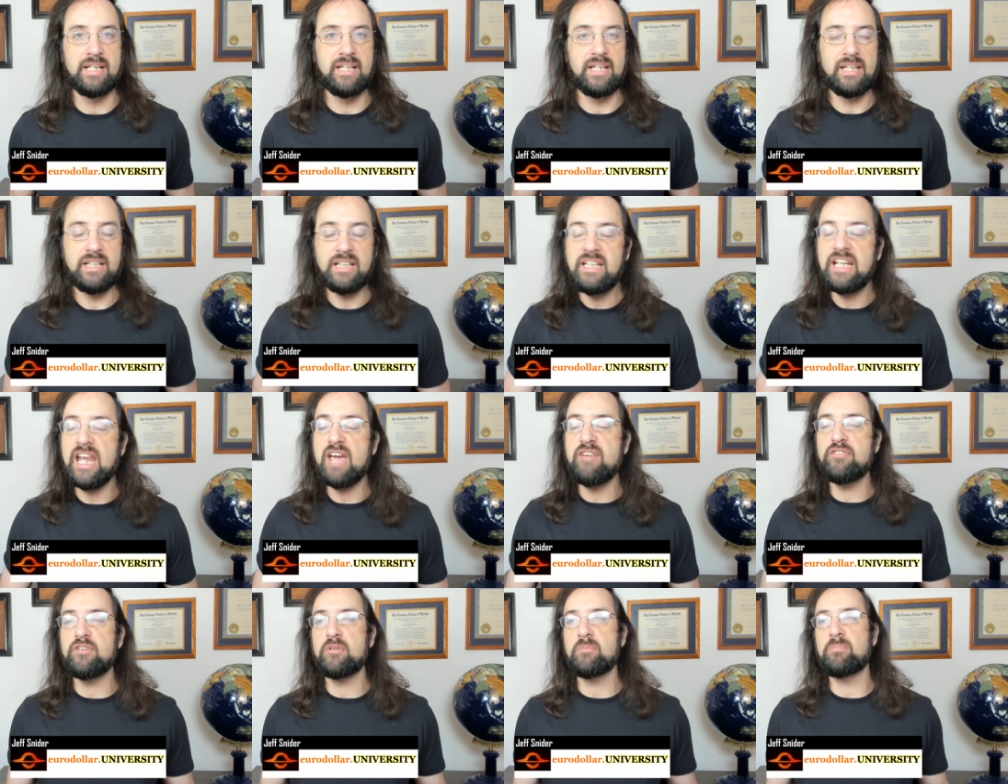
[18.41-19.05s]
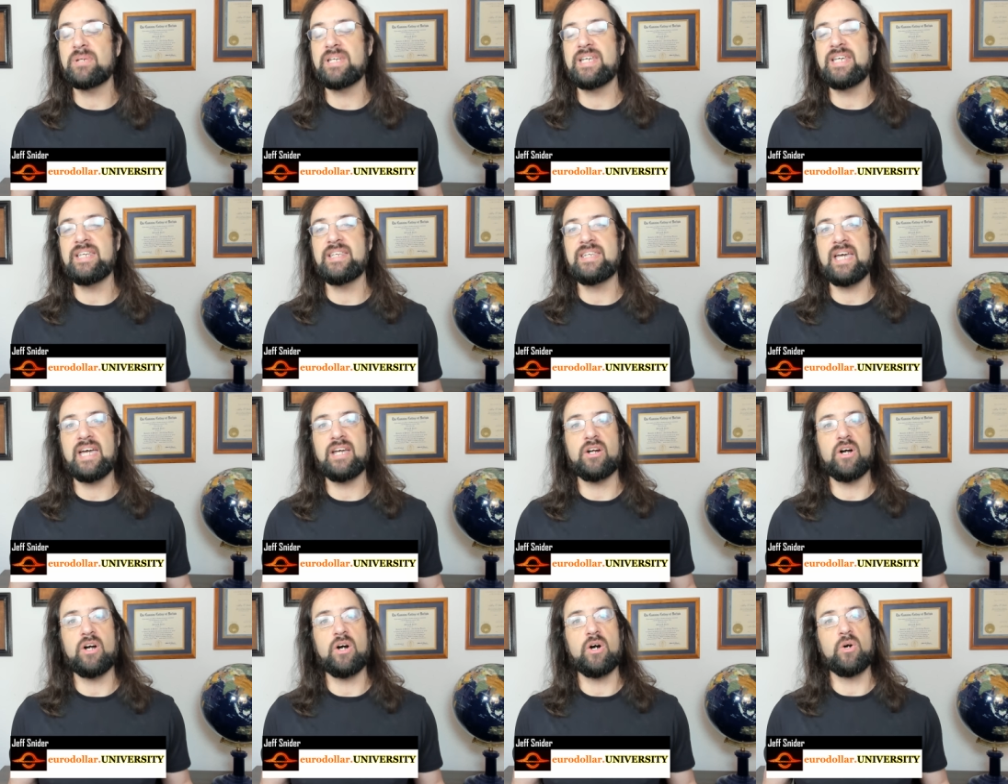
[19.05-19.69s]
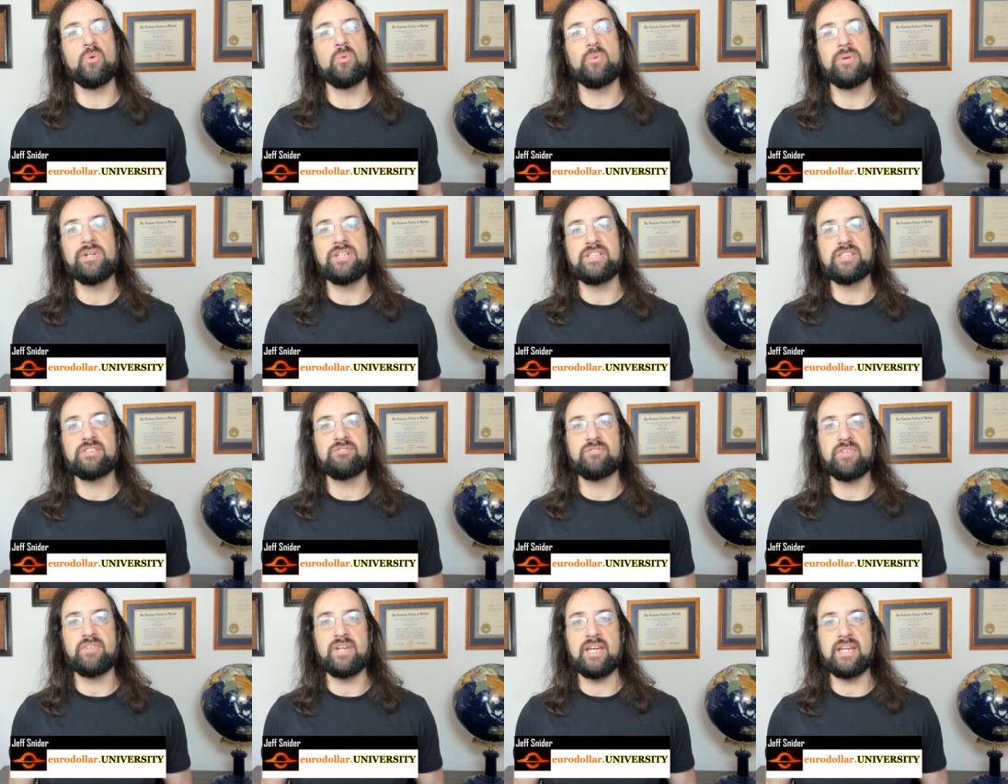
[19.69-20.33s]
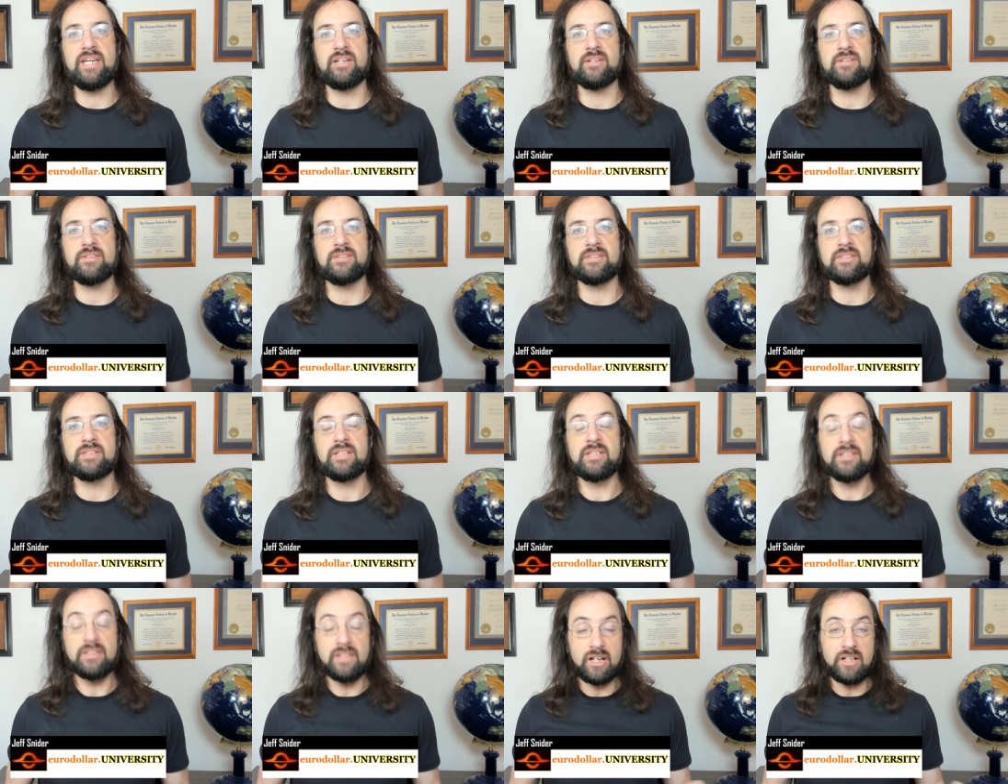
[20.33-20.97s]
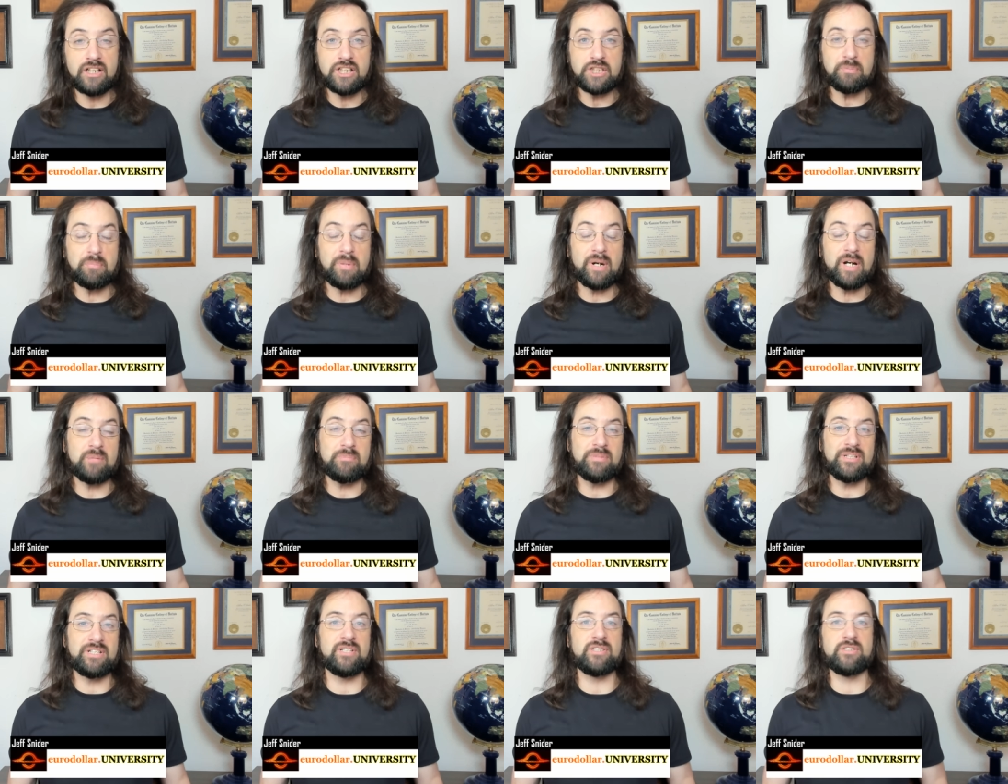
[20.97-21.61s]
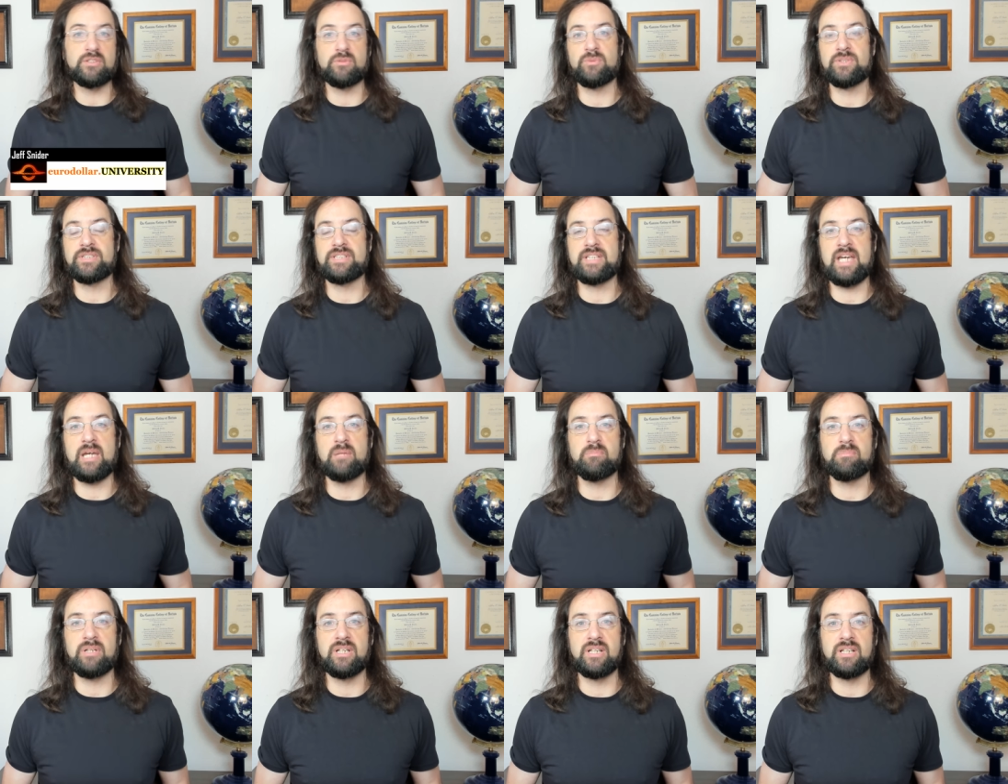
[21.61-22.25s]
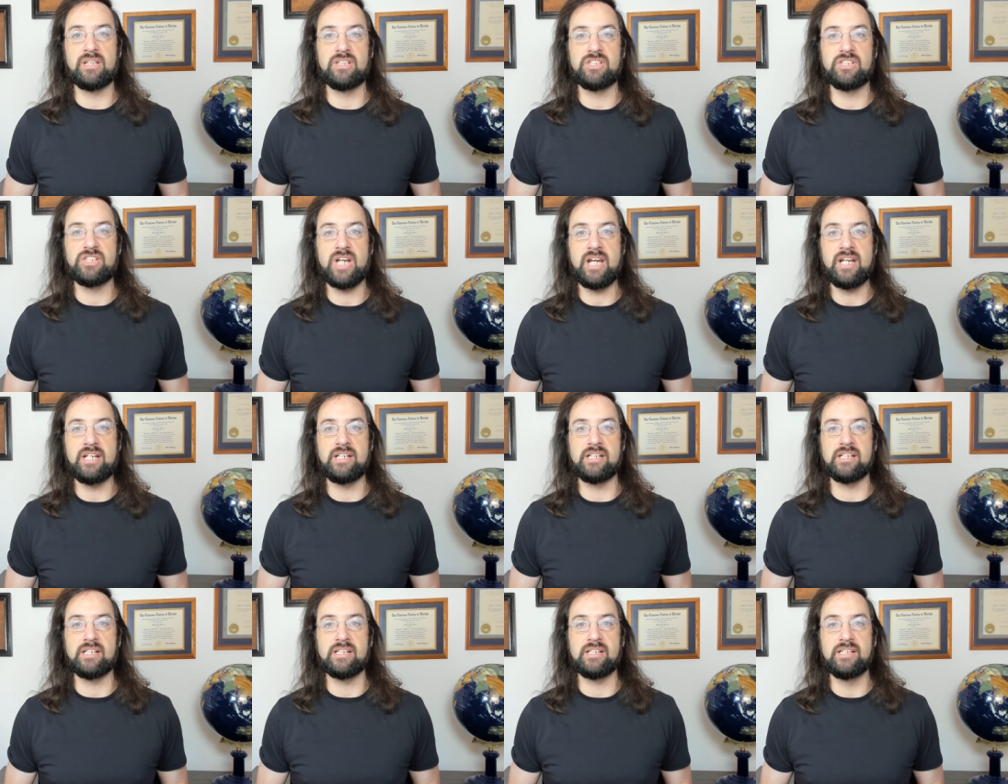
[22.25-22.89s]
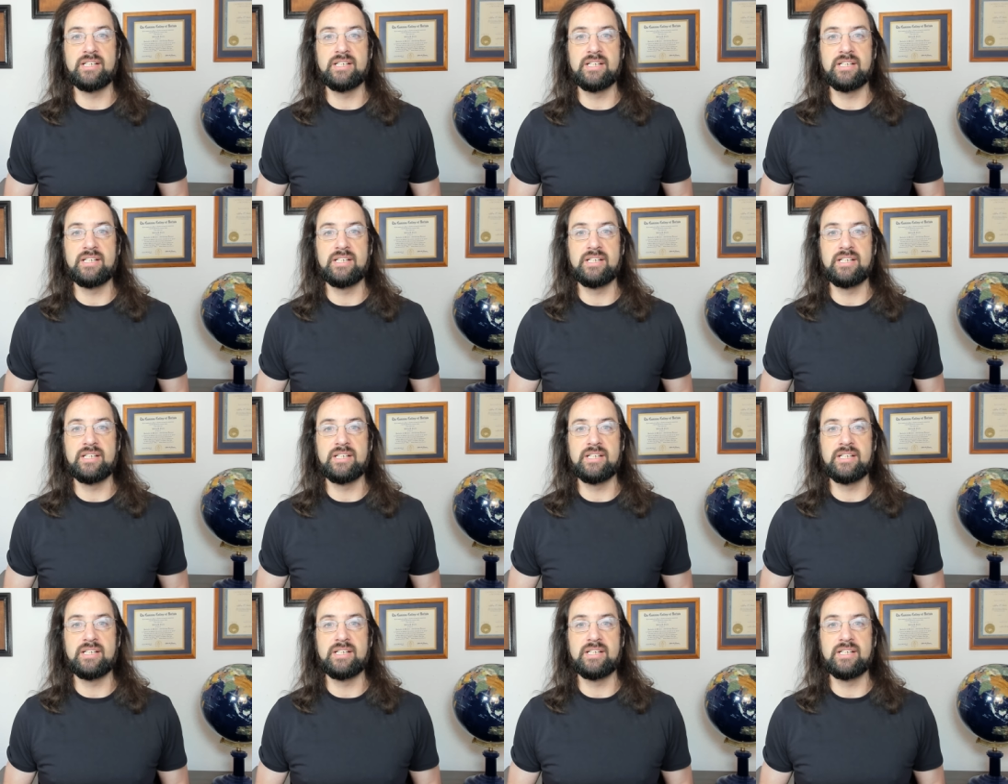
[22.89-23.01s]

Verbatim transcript: And inevitably that always fails, in large part because of what's happening in China.